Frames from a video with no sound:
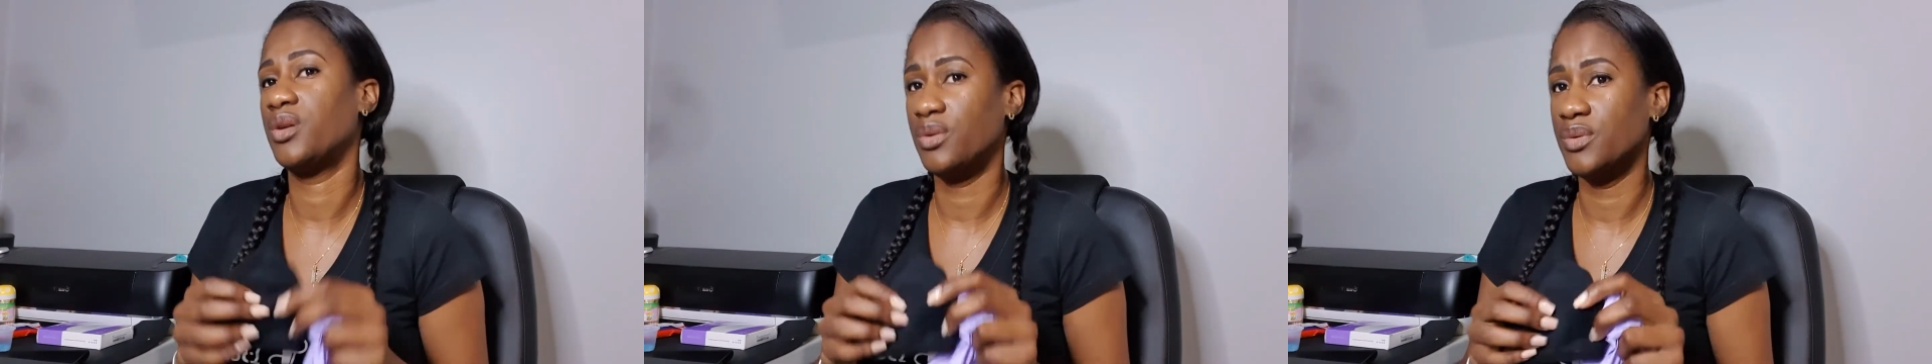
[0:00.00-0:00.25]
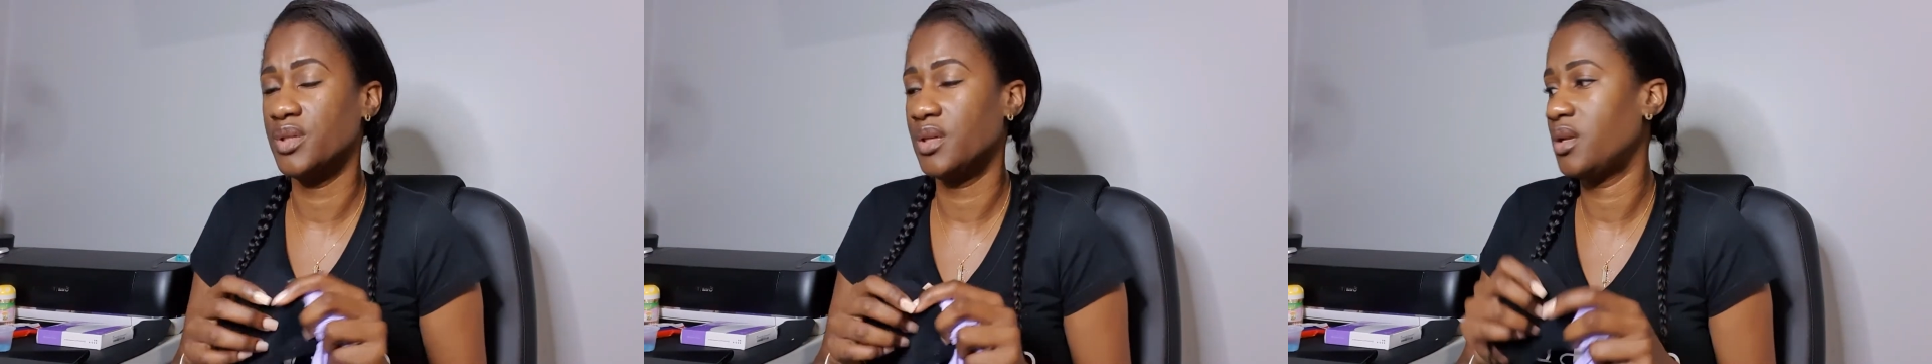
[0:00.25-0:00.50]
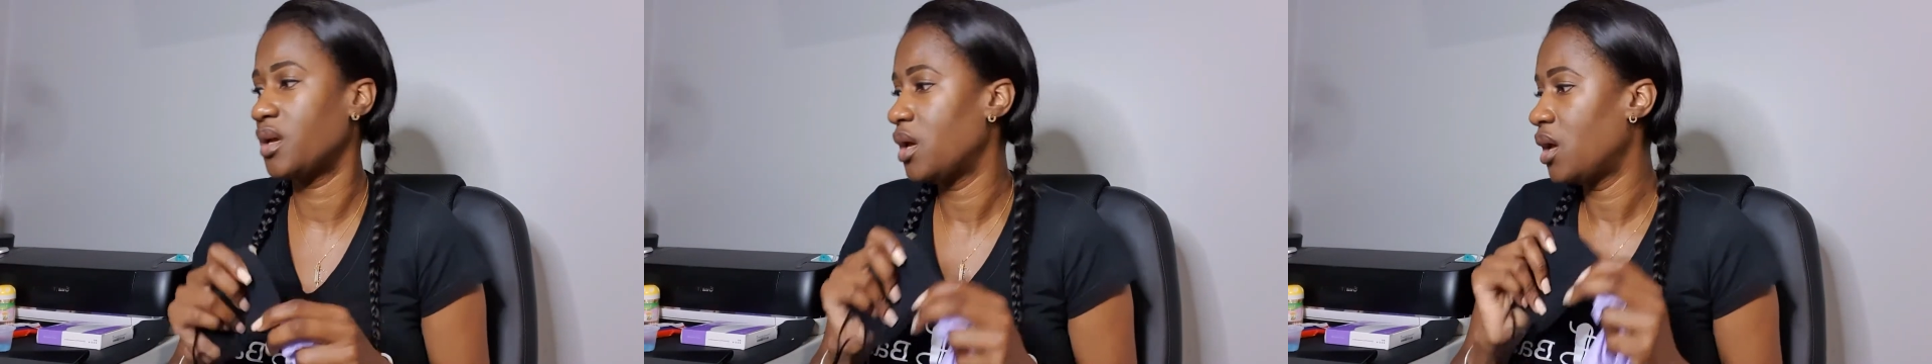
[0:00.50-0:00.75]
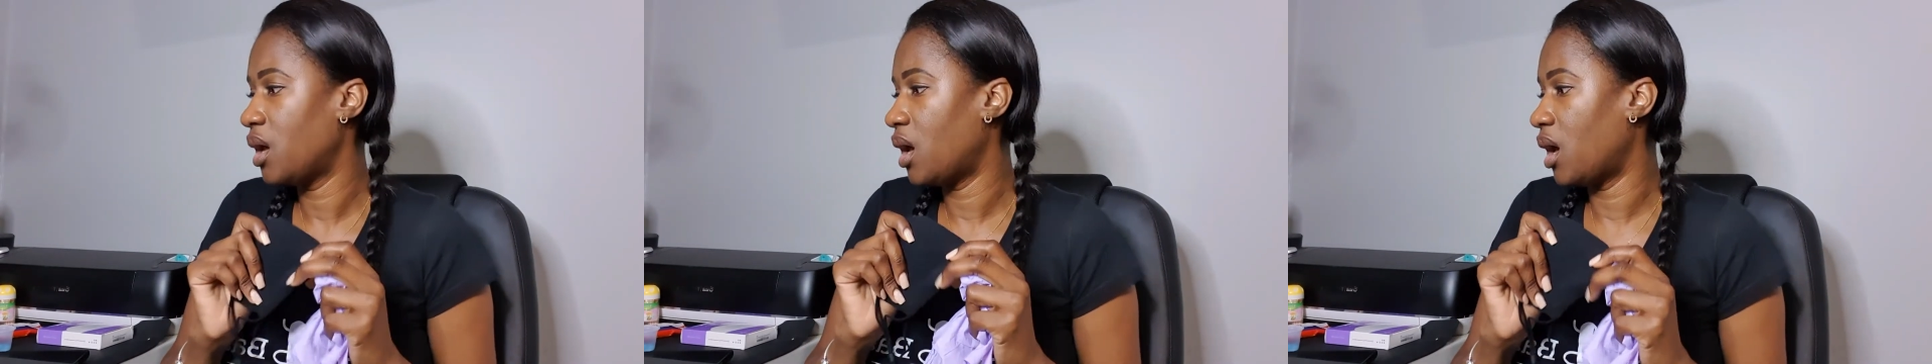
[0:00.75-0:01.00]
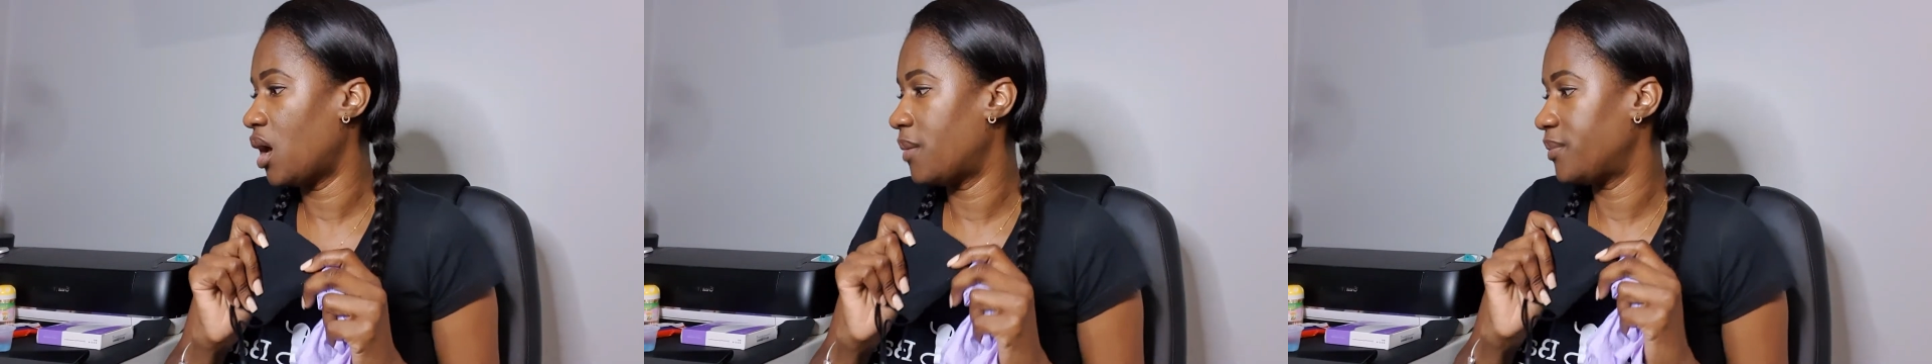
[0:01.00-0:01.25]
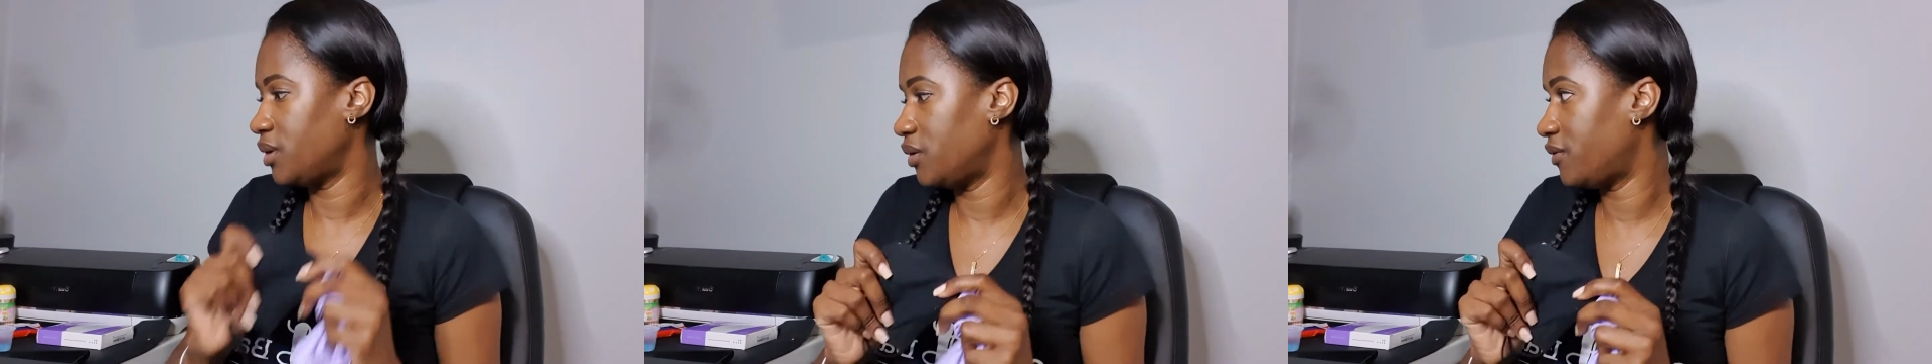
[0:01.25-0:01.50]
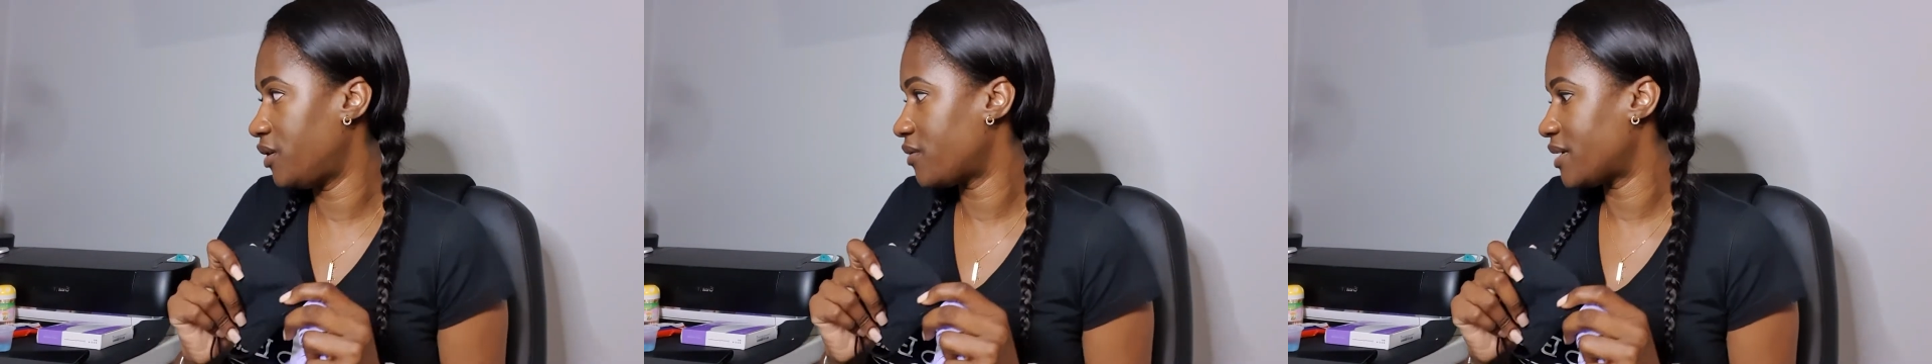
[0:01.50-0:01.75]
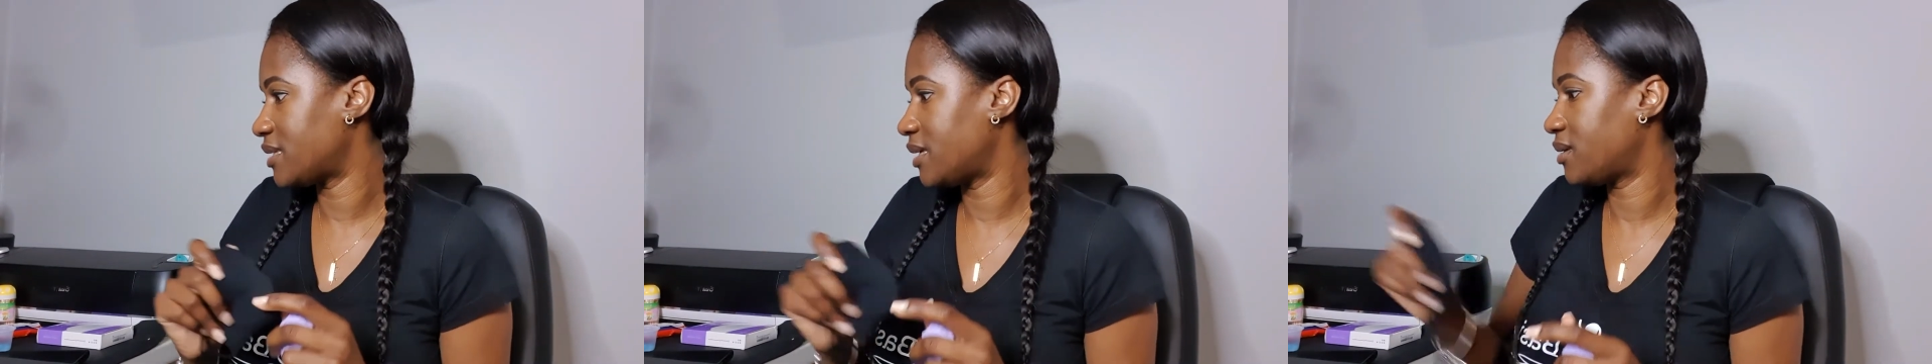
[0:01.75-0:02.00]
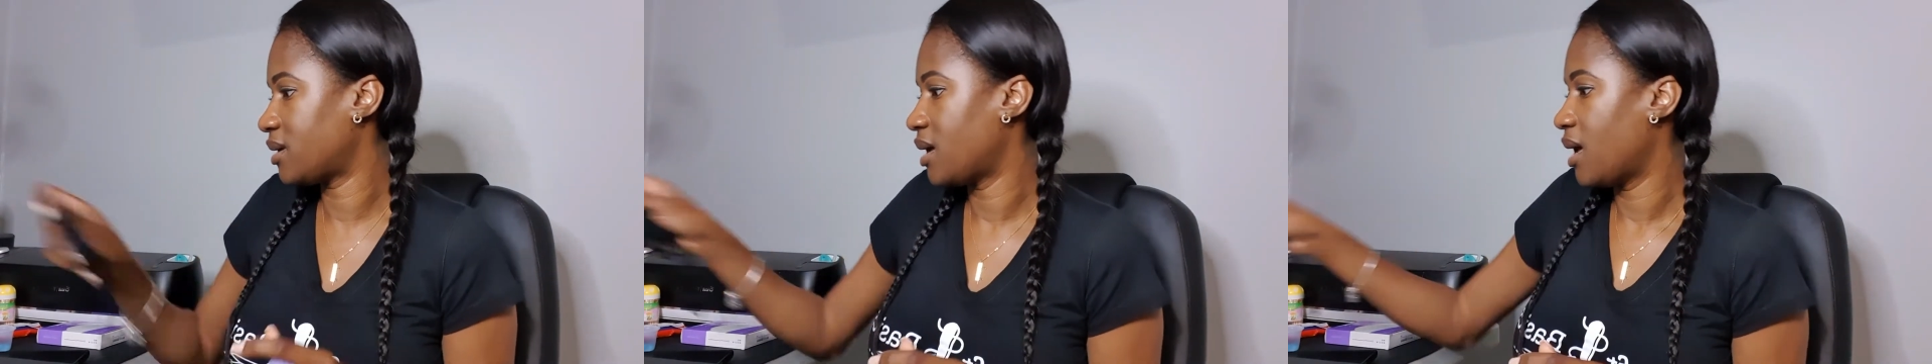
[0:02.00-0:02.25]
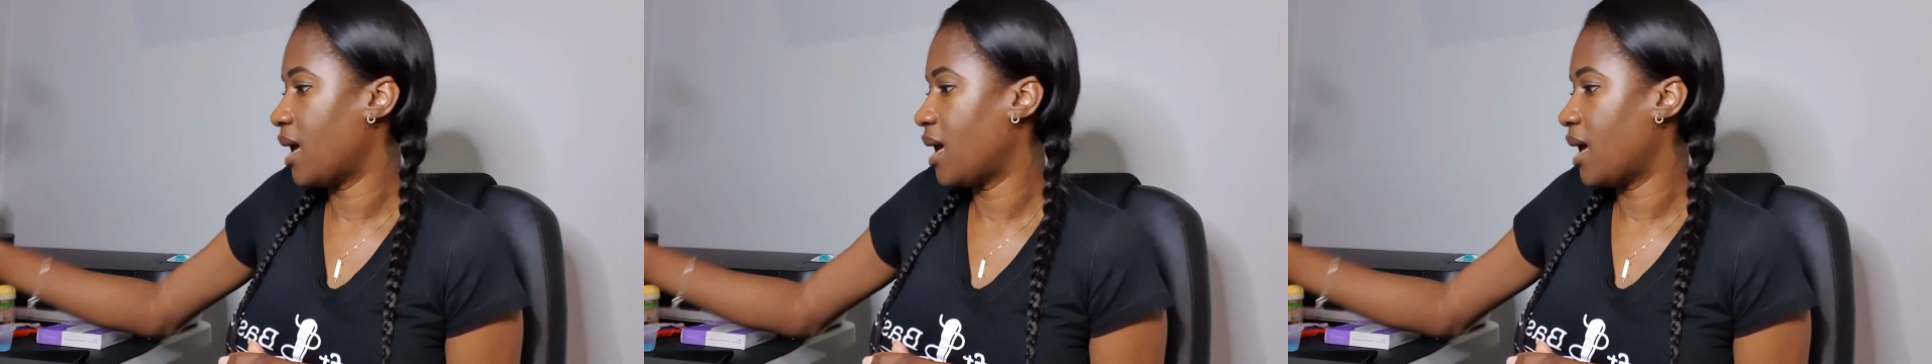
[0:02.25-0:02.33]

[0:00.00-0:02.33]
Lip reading: using UV resin